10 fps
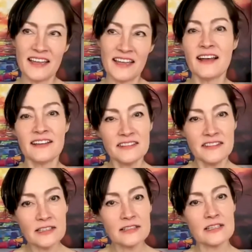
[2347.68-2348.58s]
And I
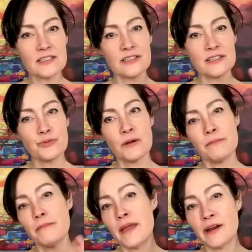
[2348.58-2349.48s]
think this is what
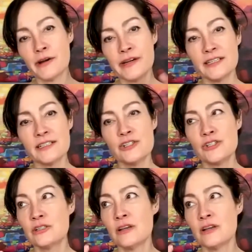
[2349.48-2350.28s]
marriage,